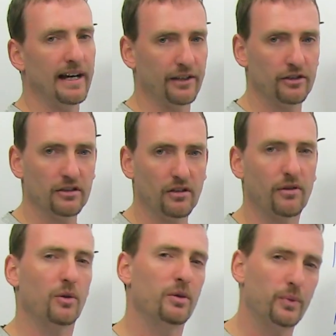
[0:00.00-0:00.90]
under,
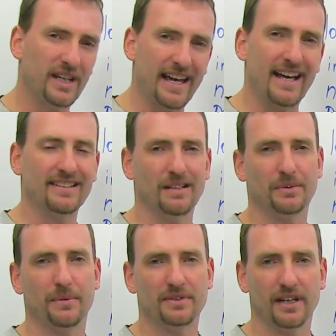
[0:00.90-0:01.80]
although we can
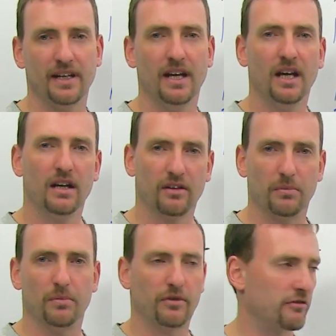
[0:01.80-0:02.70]
sometimes say
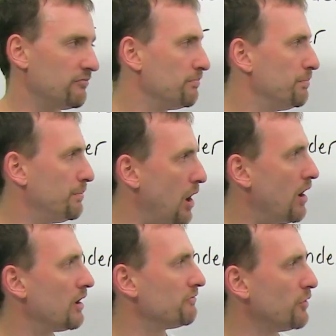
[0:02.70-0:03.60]
the
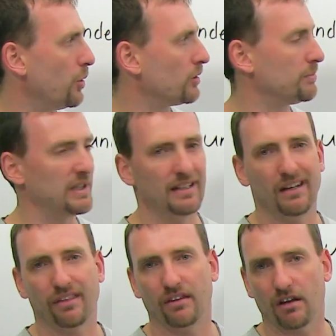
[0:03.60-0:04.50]
ball rolled
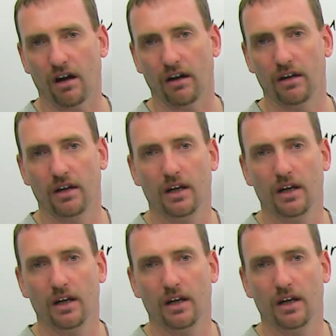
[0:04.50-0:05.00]
beneath the car.